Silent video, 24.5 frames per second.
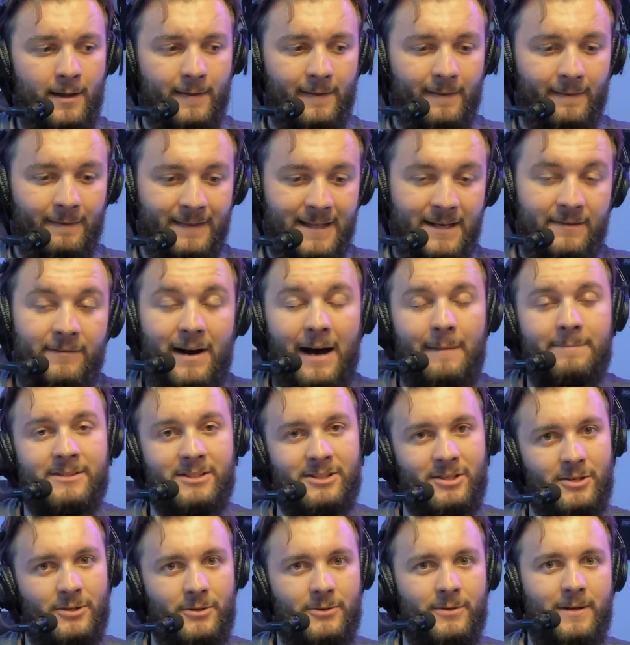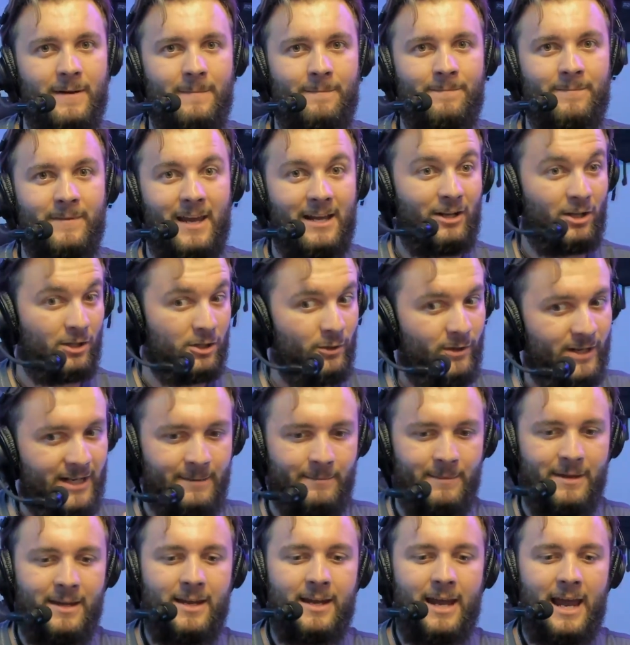live up to, including
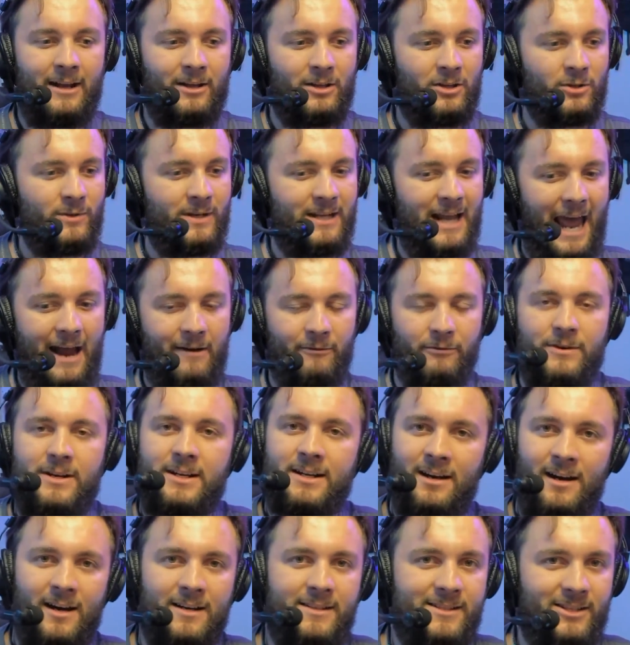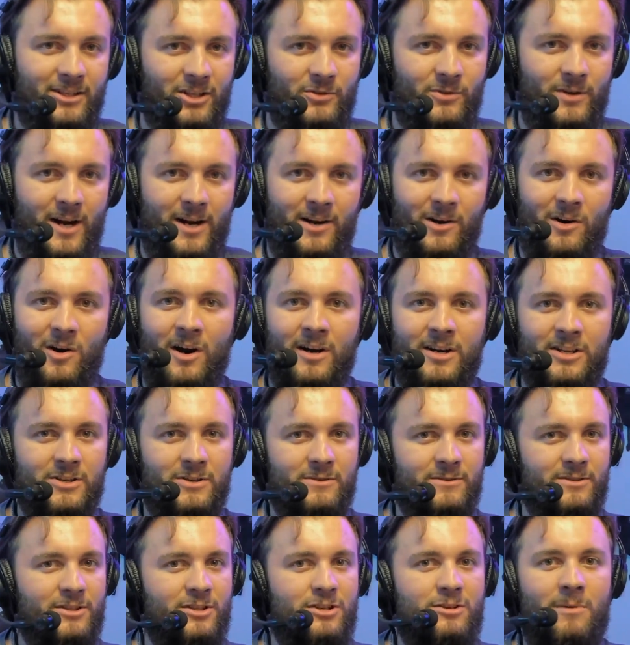me, including every content creator on
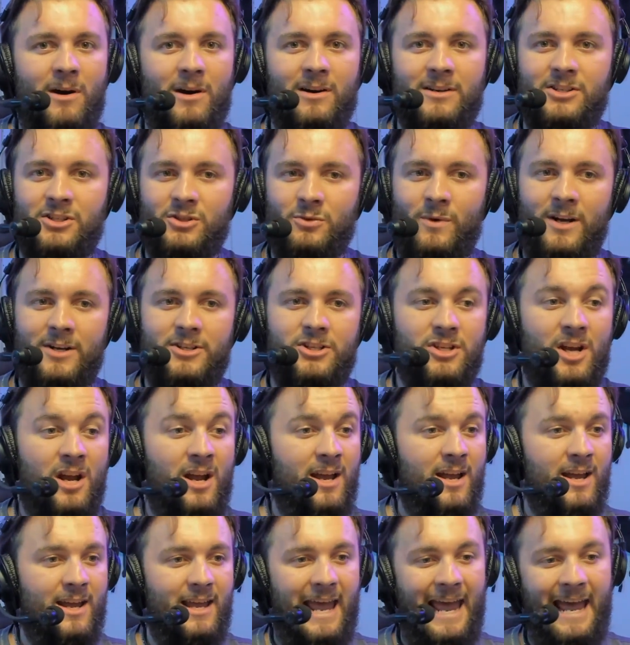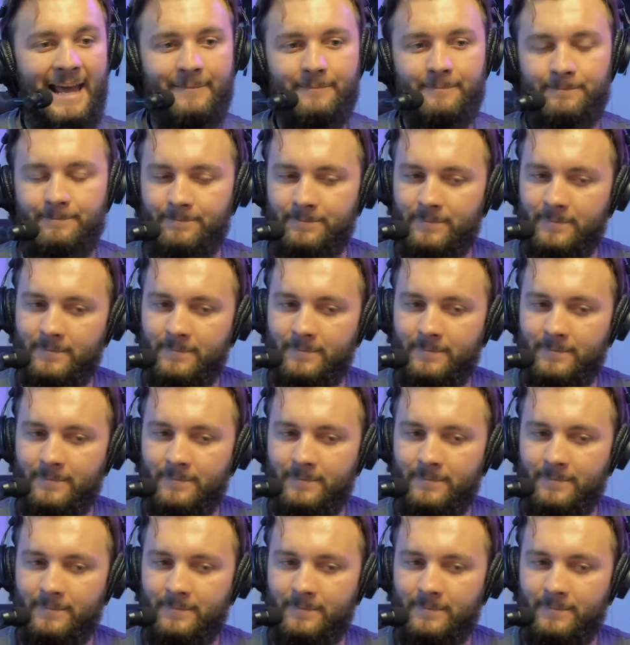YouTube, on Twitch, and